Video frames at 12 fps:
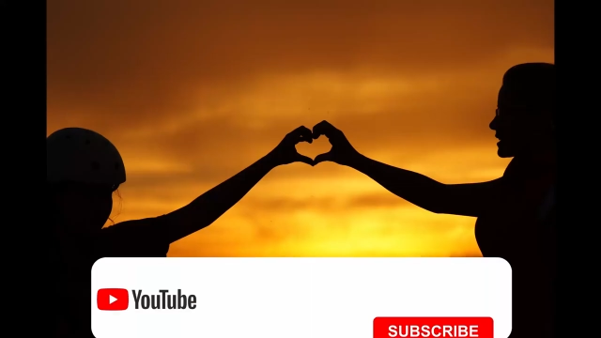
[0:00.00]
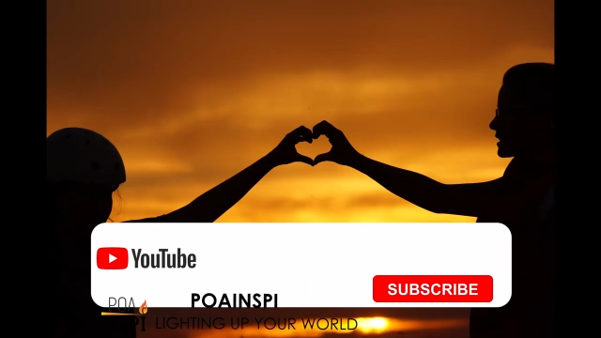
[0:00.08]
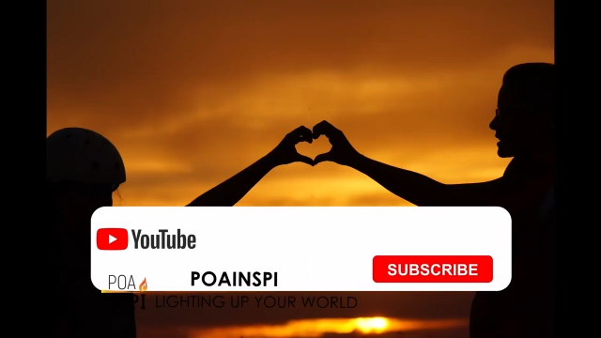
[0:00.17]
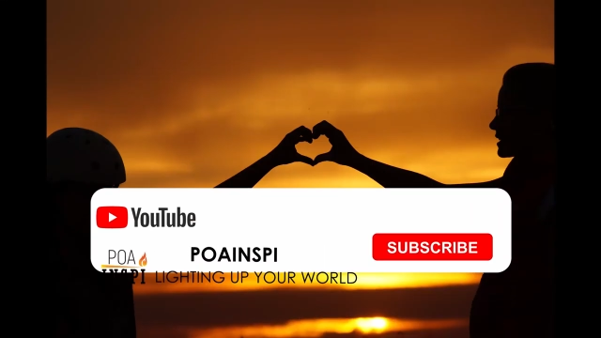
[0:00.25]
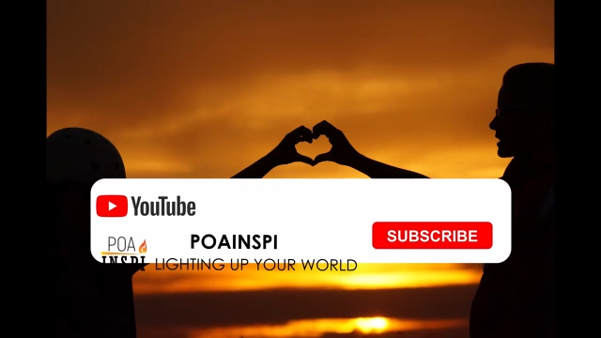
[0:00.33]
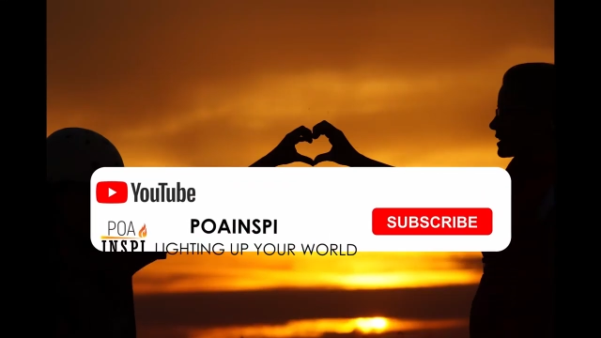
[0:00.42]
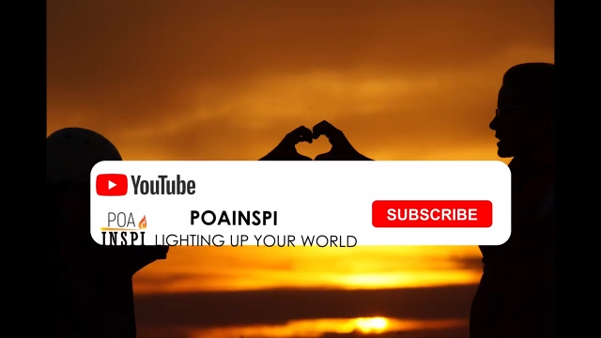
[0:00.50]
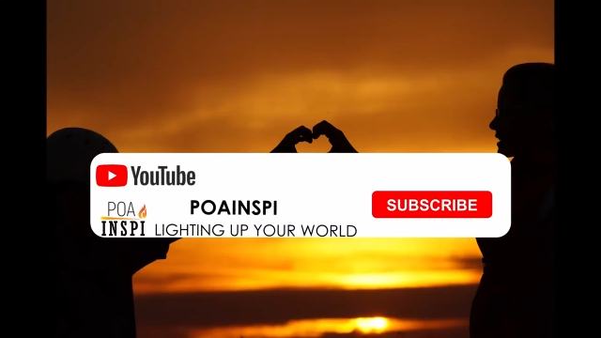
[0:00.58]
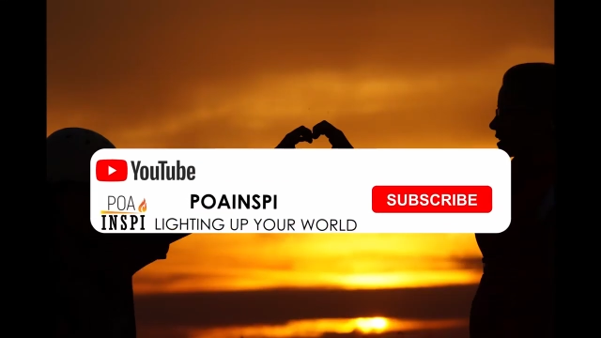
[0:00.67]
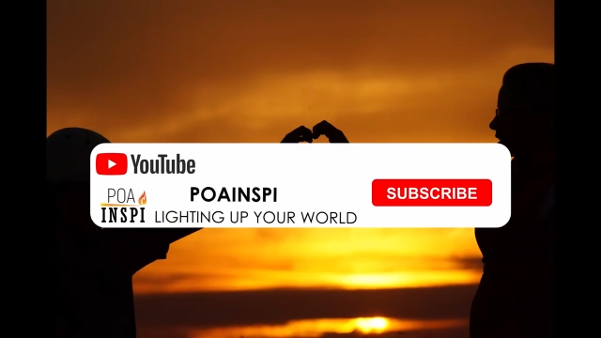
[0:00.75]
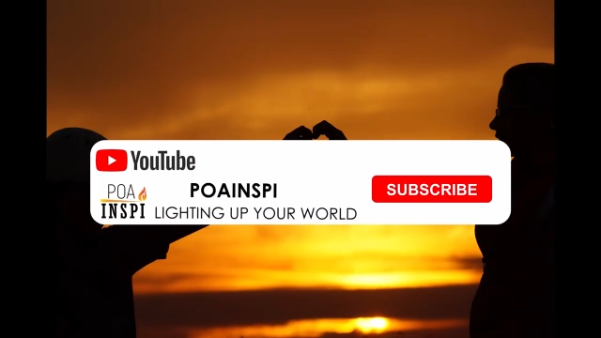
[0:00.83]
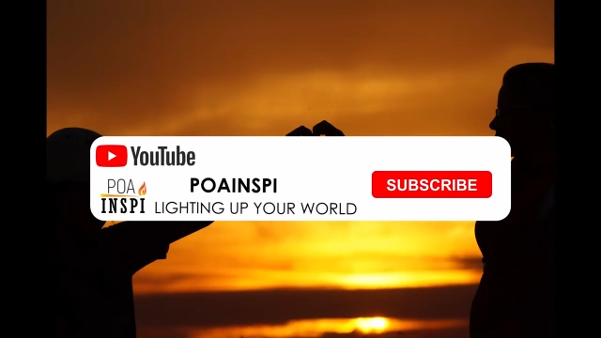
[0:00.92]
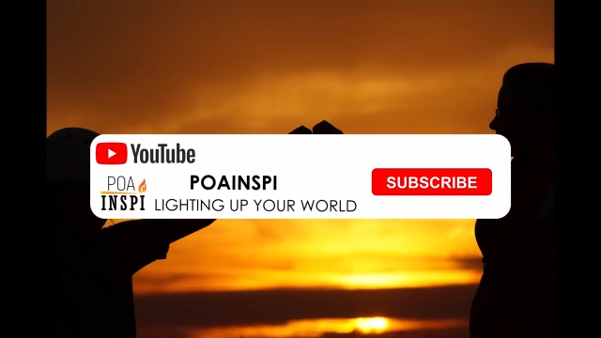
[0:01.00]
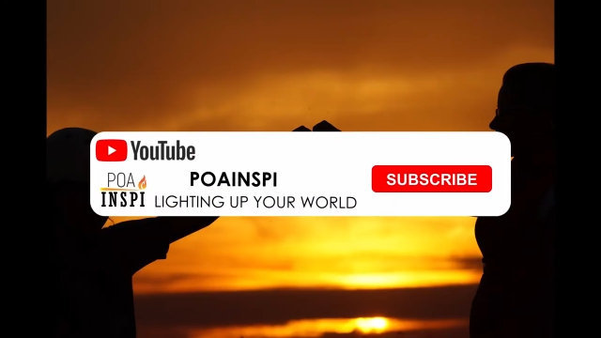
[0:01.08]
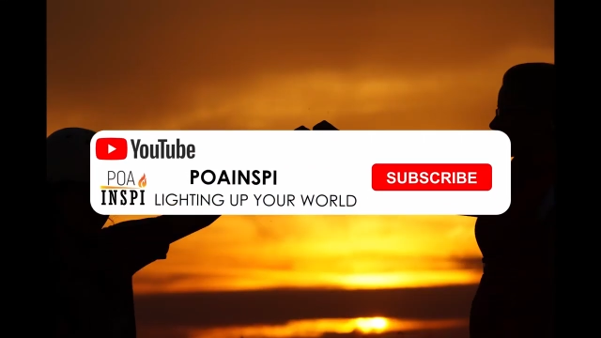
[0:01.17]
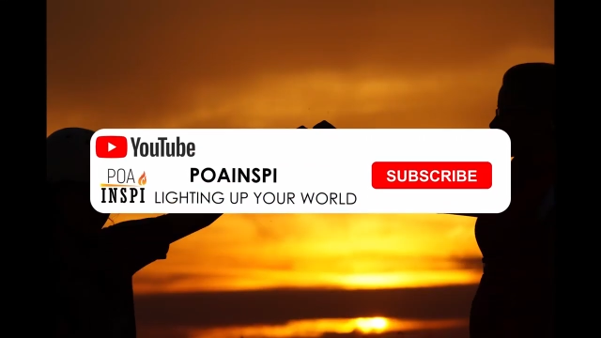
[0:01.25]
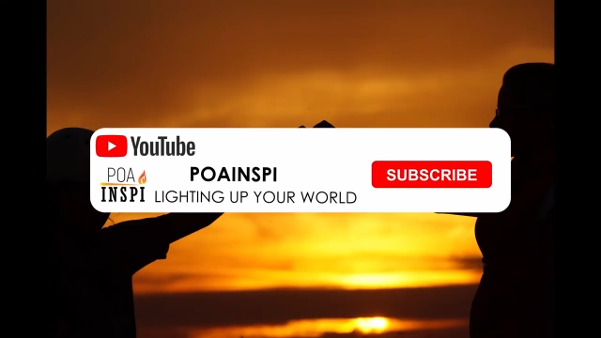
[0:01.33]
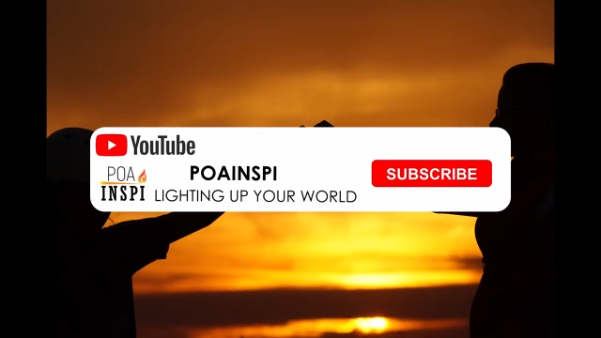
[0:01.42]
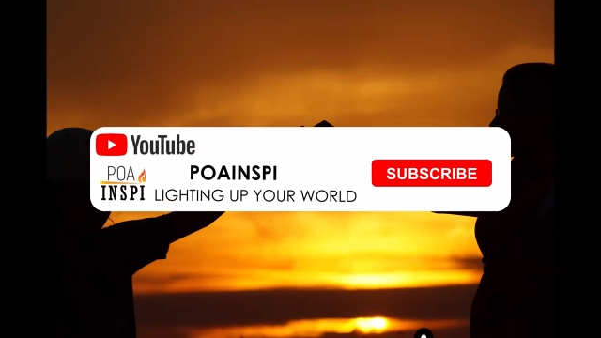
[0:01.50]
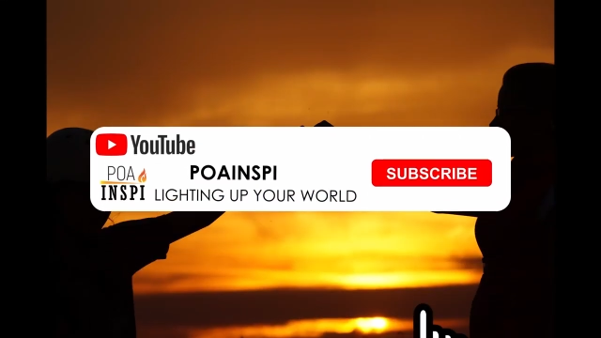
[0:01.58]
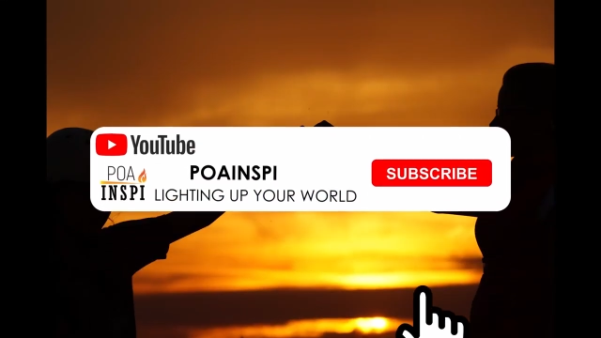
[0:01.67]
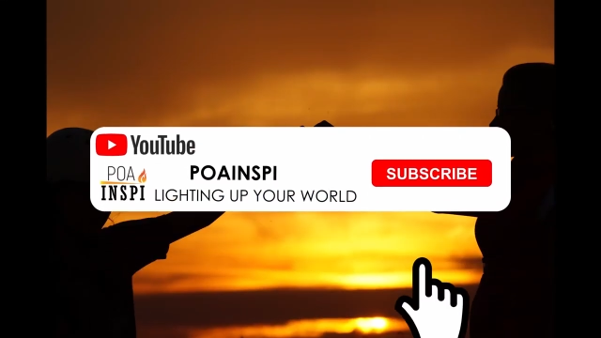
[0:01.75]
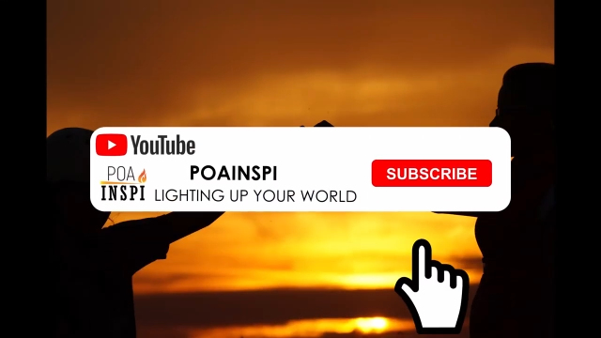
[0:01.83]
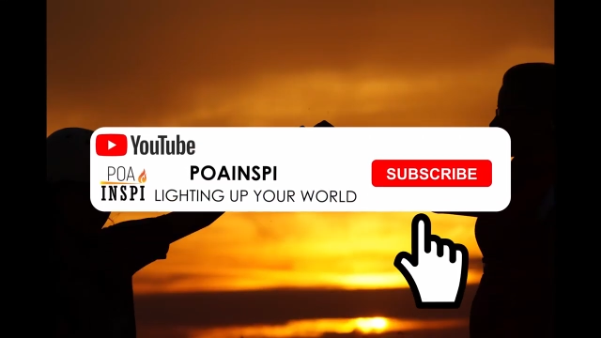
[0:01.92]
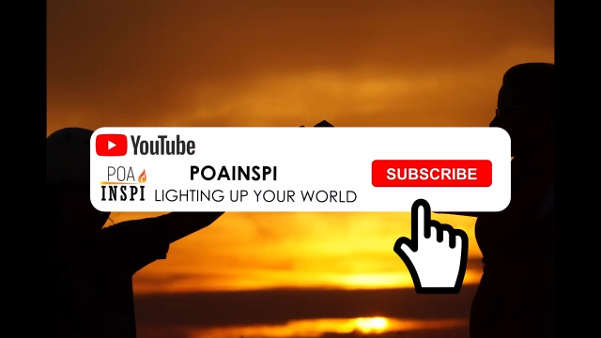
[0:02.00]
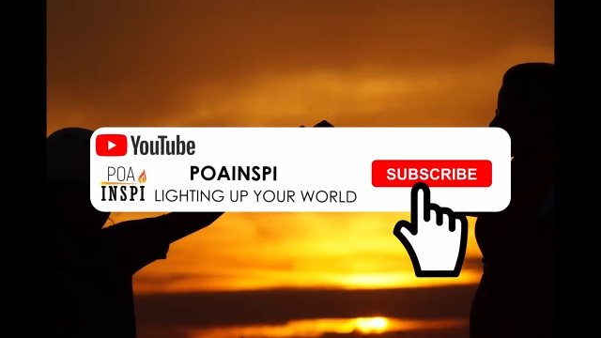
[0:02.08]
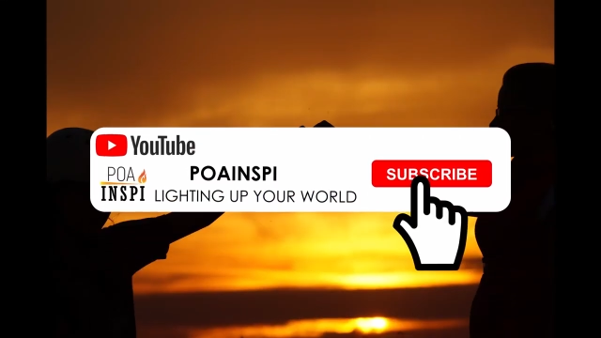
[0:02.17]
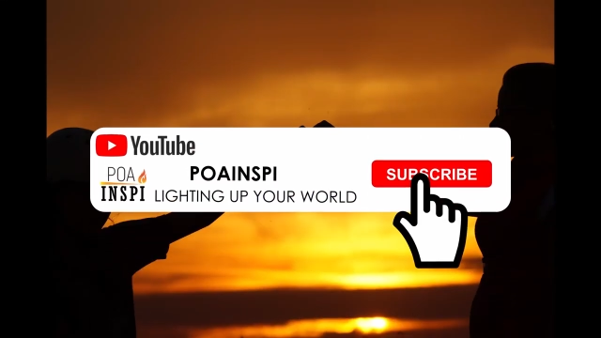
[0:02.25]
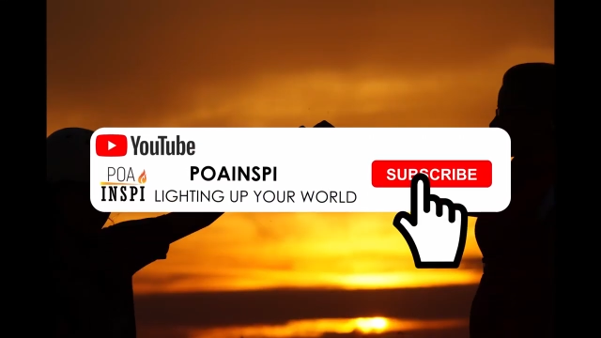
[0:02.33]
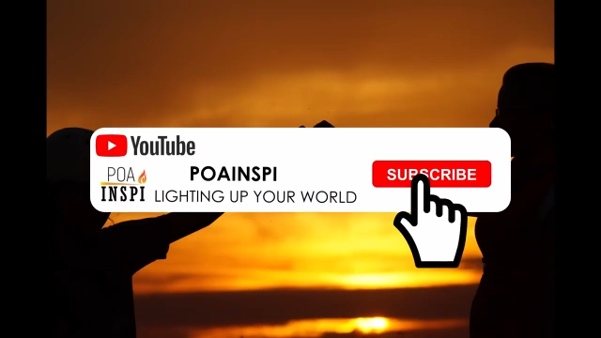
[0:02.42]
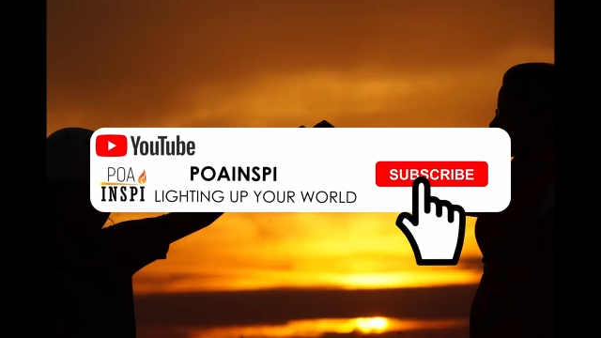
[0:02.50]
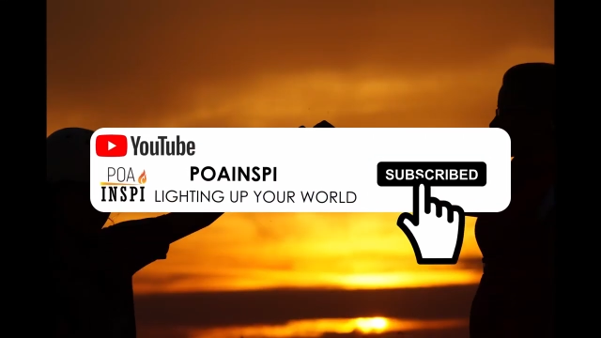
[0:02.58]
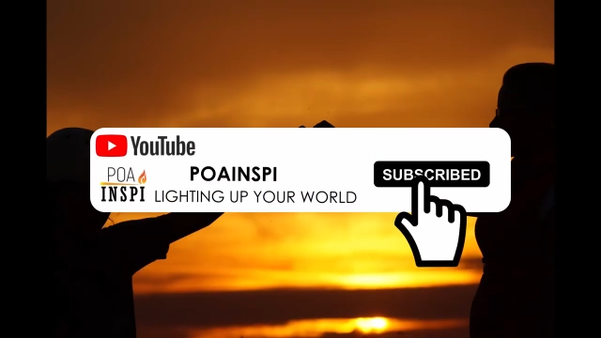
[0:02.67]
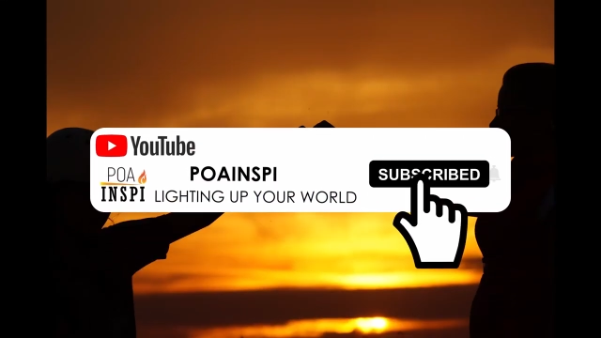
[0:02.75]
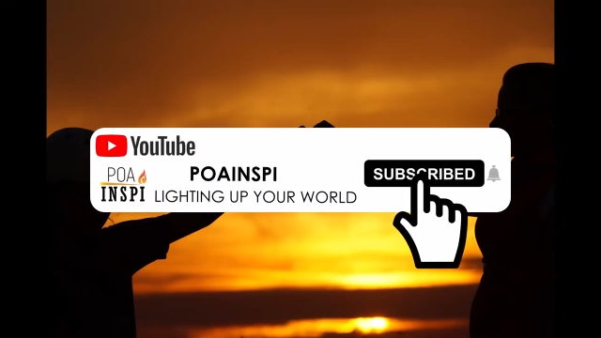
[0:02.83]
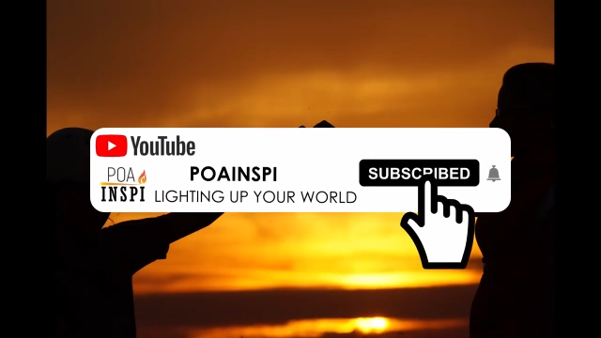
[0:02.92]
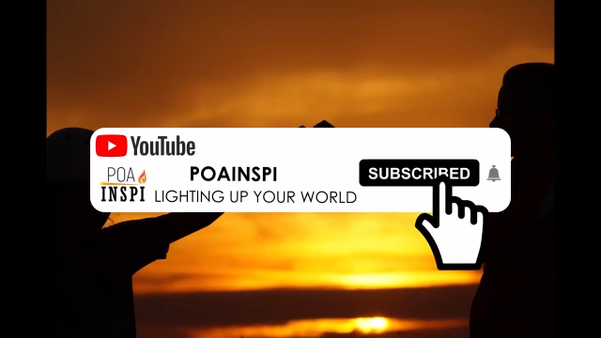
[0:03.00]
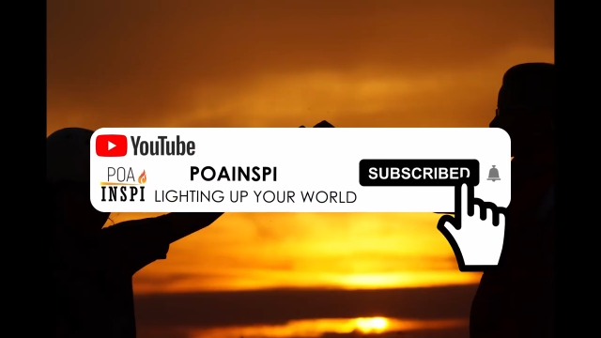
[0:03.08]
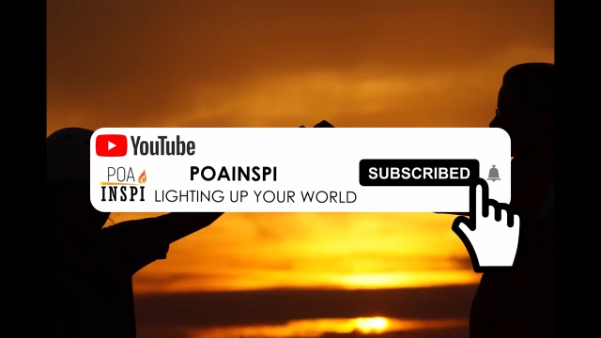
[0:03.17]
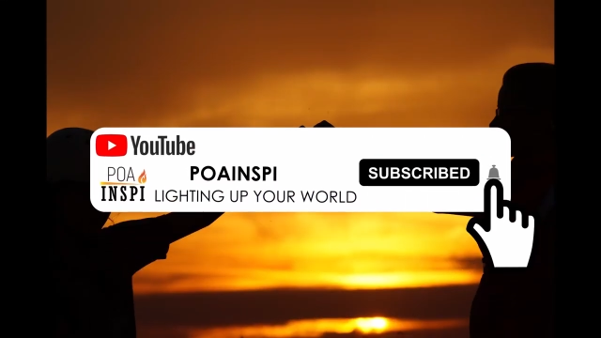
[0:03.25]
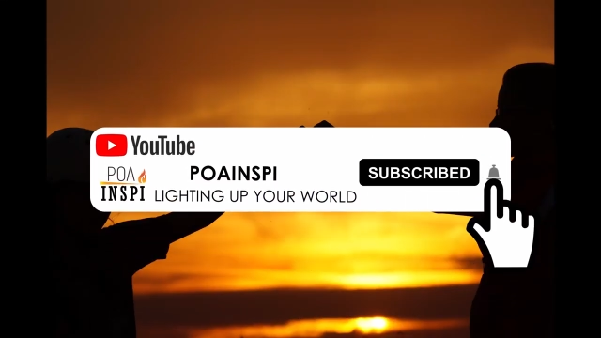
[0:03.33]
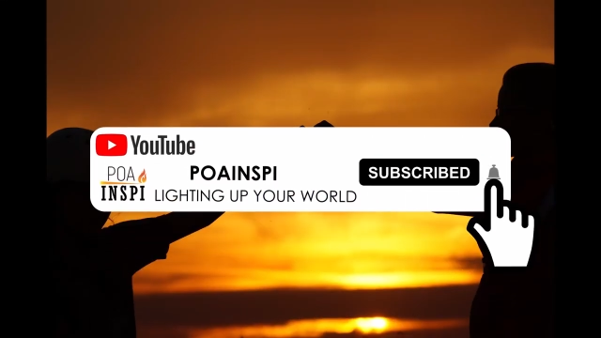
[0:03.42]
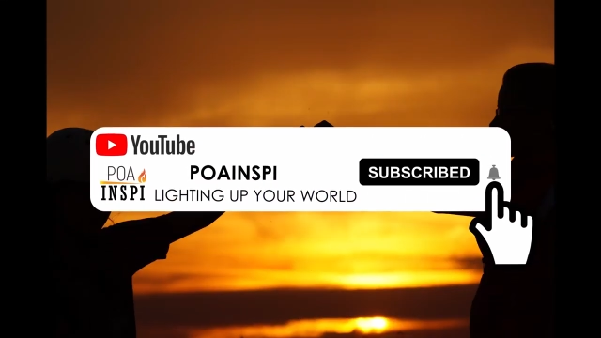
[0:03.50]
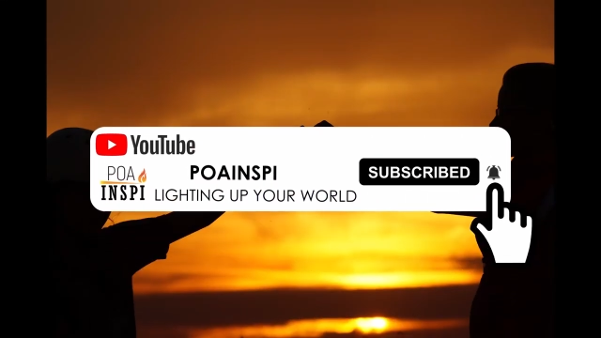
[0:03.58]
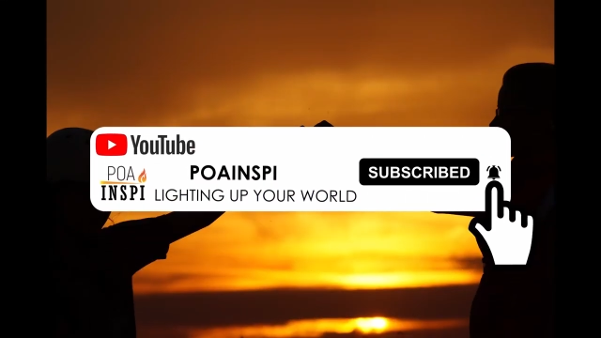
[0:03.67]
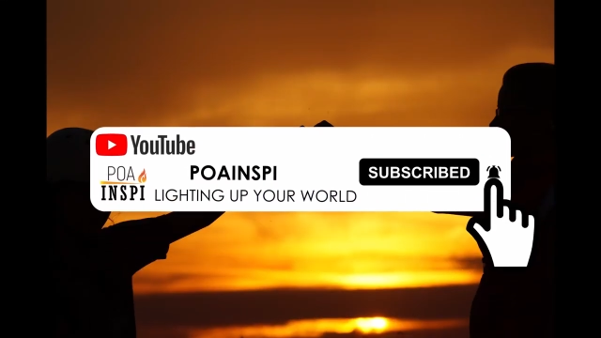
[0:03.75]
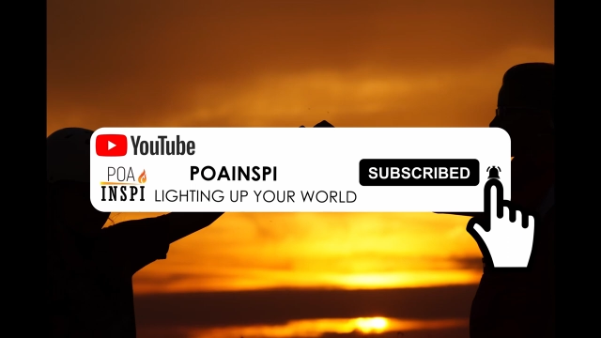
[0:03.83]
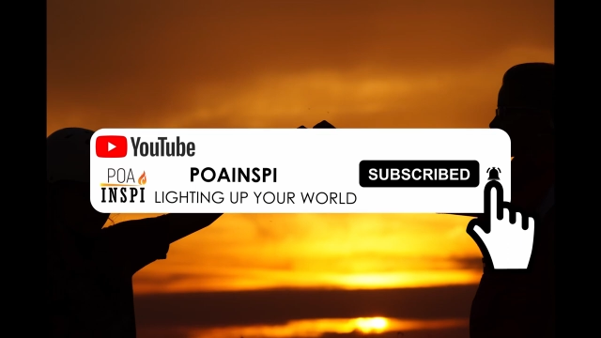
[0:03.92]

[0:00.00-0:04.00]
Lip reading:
(no speaker visible)